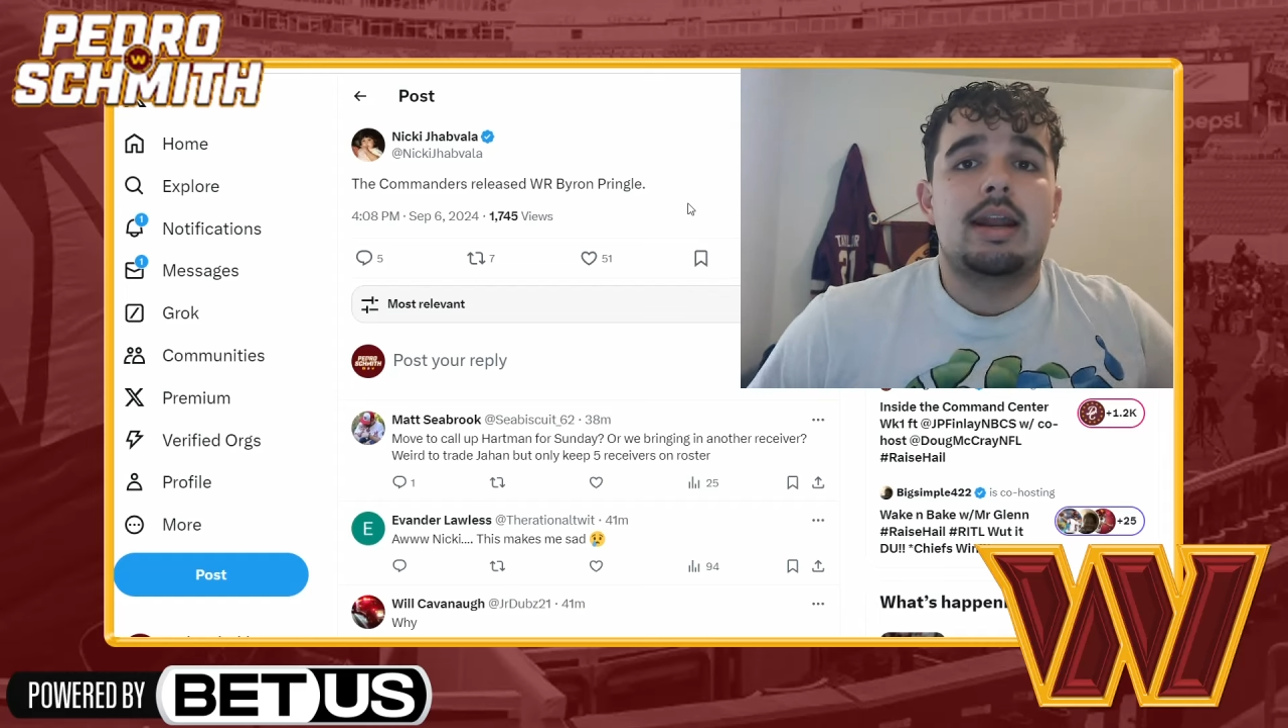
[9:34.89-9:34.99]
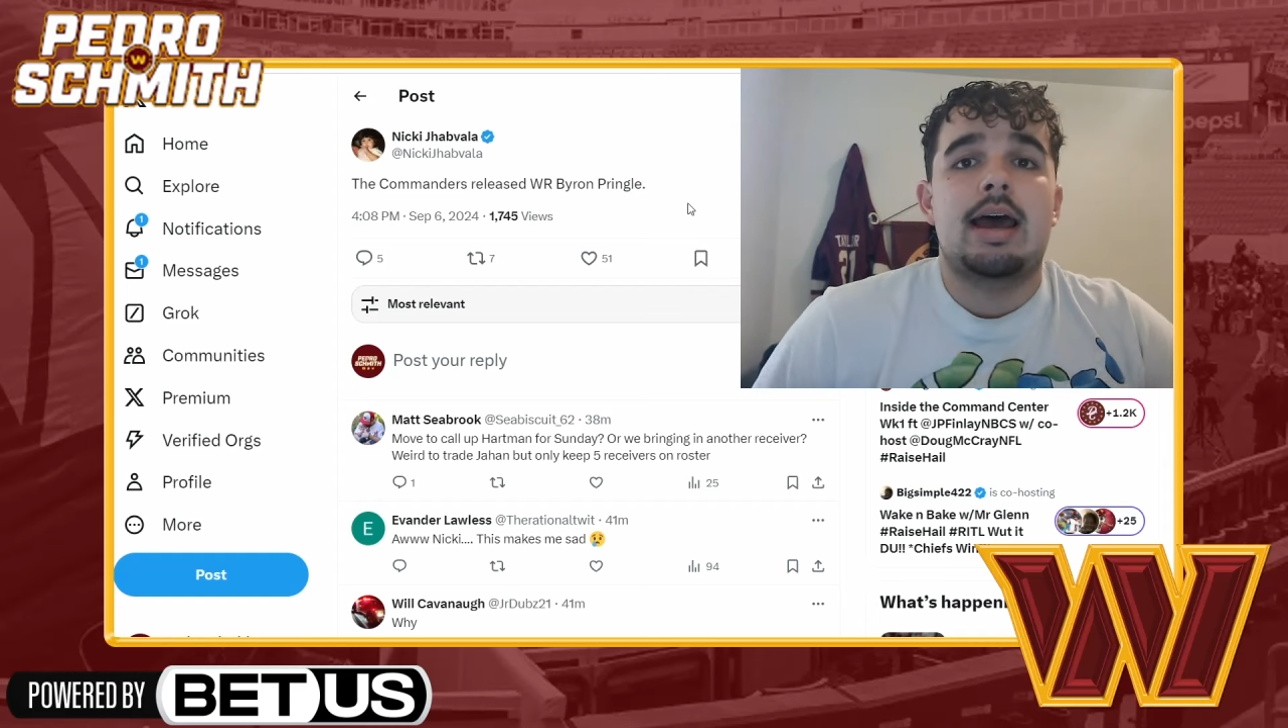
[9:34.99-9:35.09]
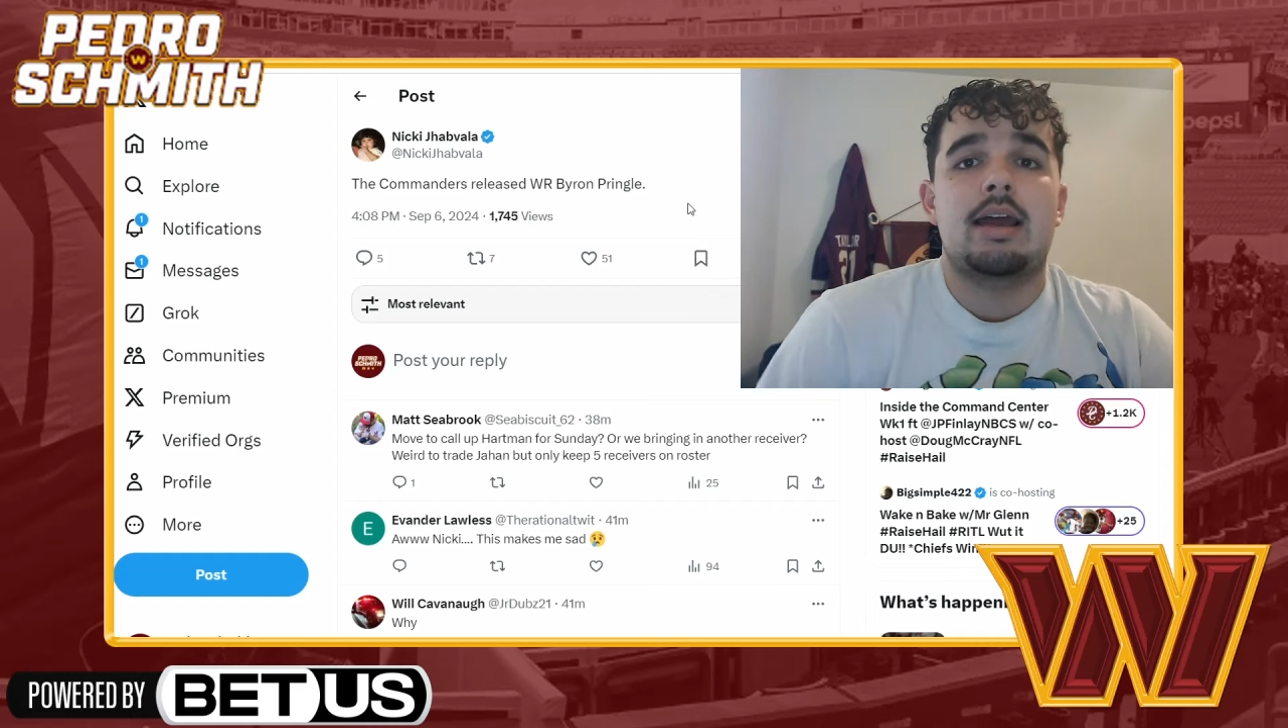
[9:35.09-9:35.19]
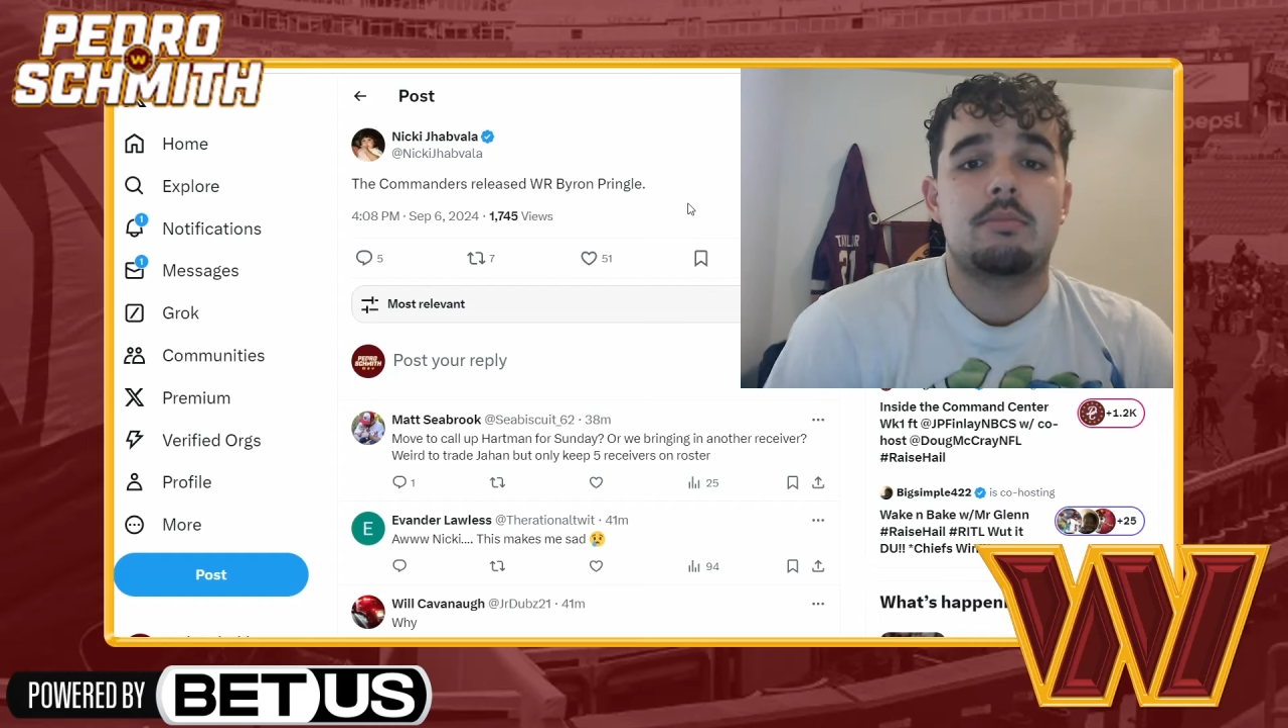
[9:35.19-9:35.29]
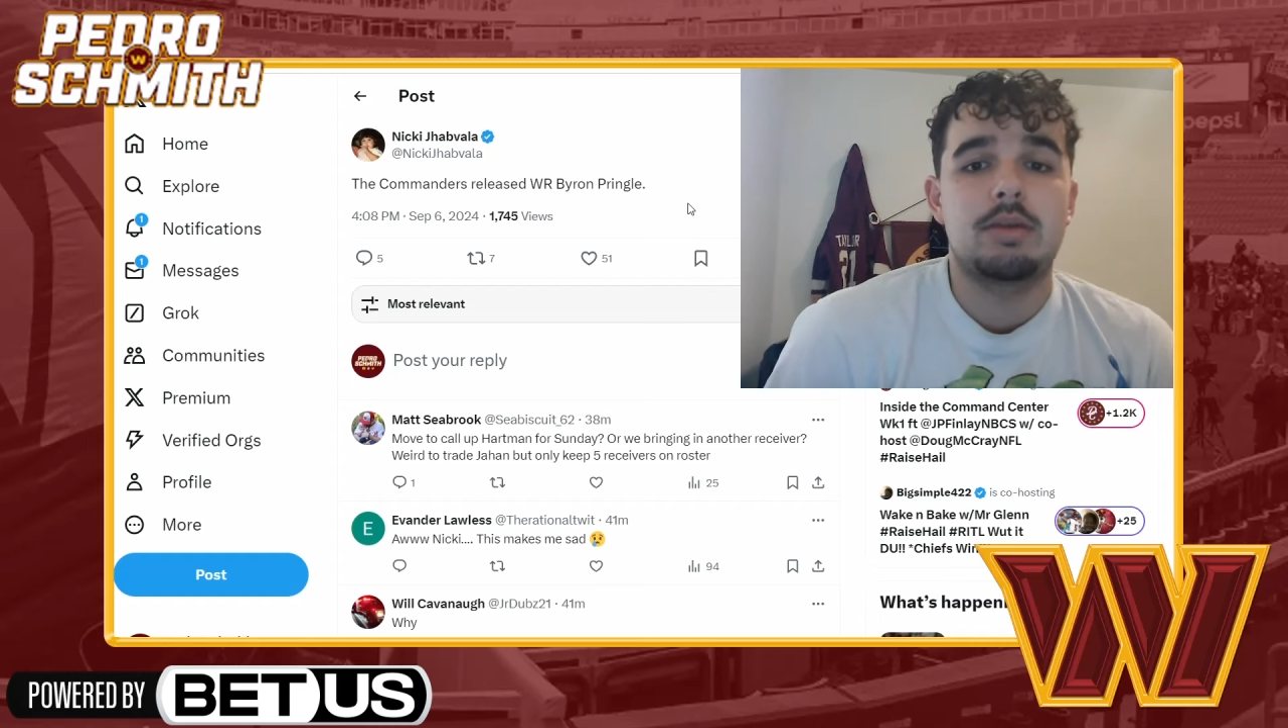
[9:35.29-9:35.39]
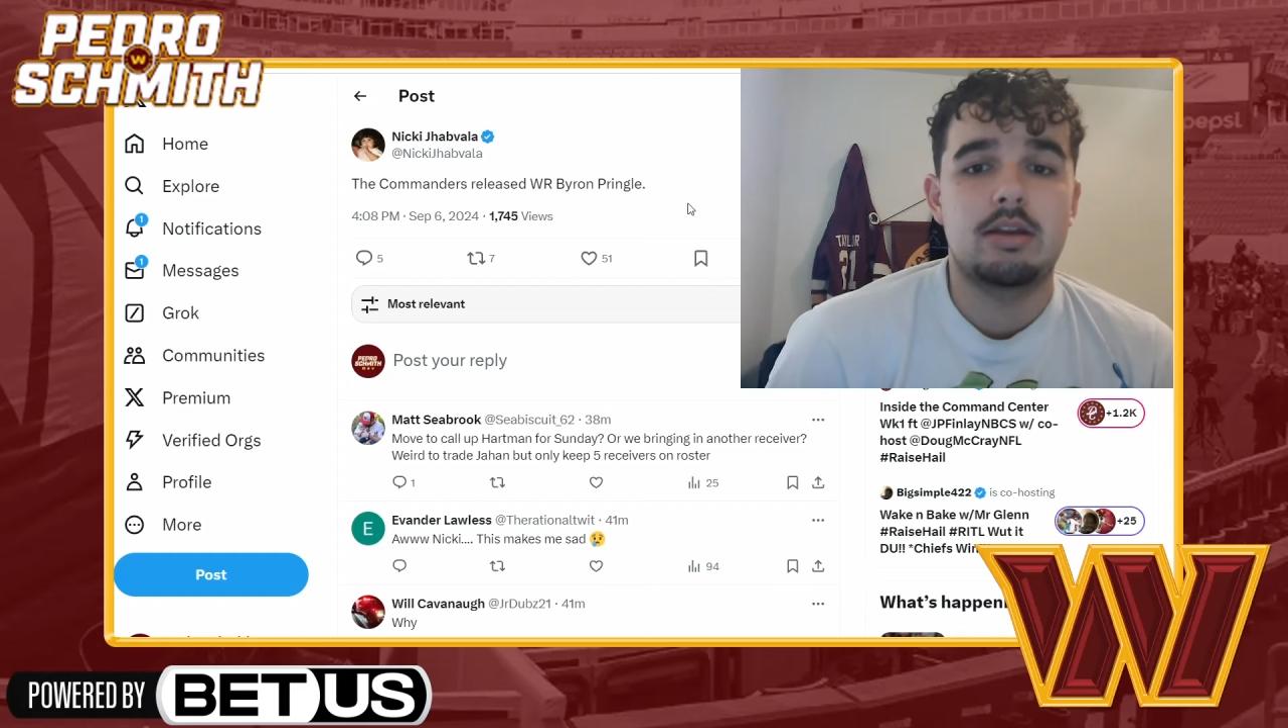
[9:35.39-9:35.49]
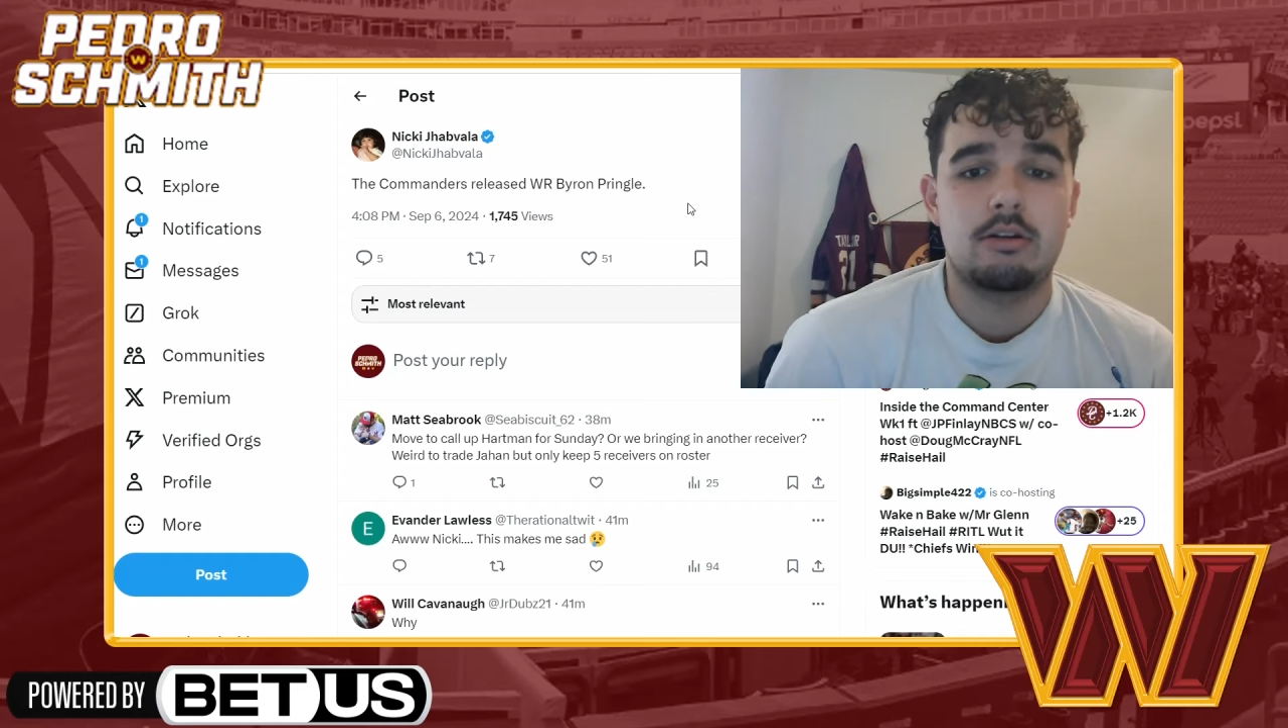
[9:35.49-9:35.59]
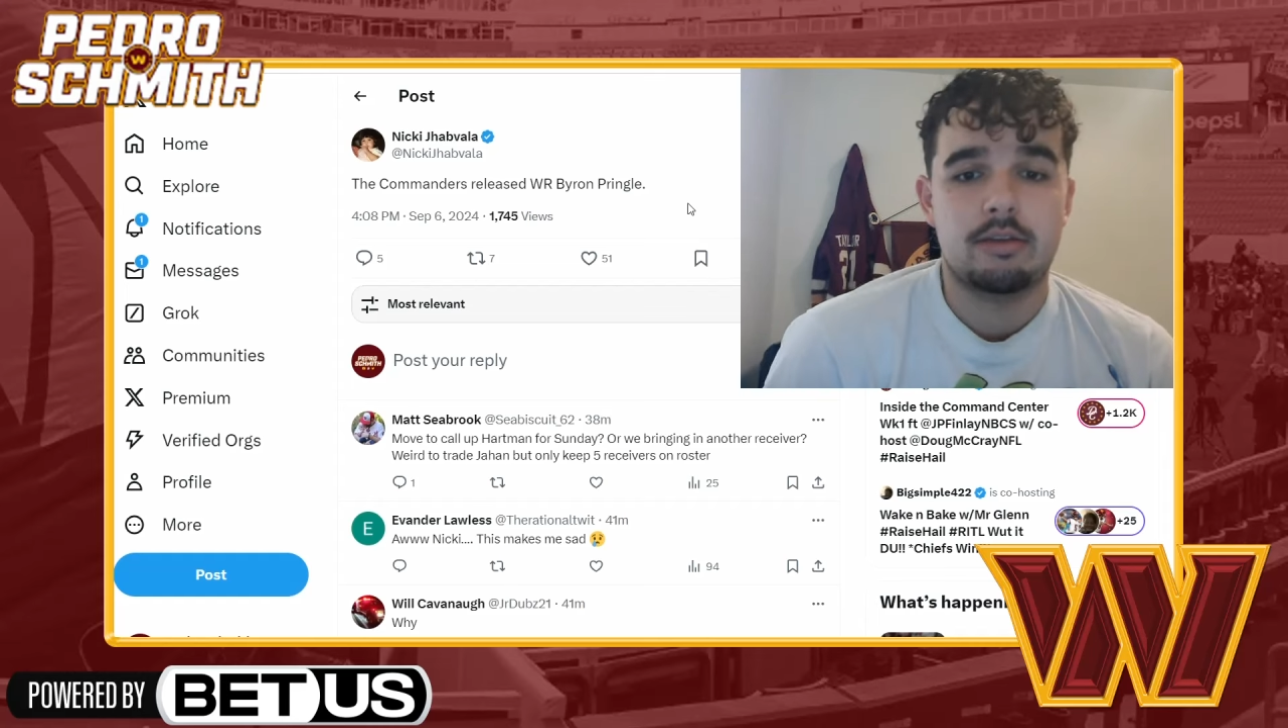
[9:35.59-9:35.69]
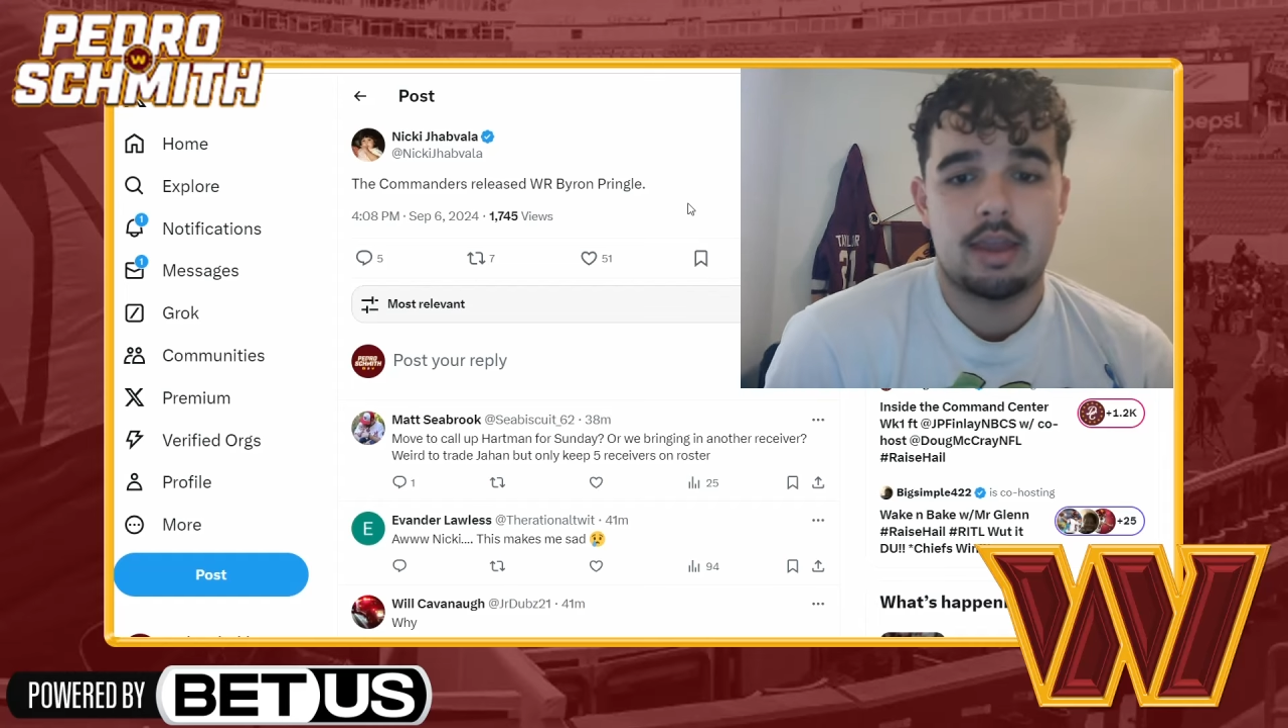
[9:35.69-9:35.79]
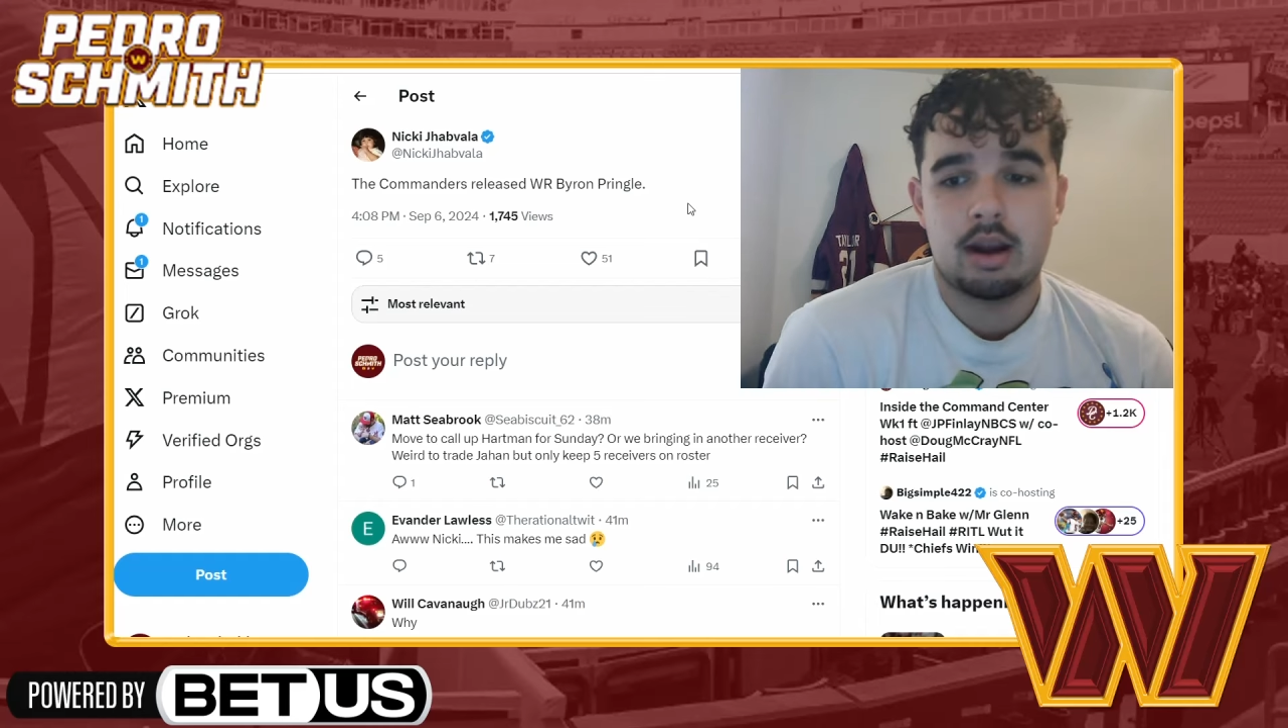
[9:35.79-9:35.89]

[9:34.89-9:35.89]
and Adam Peters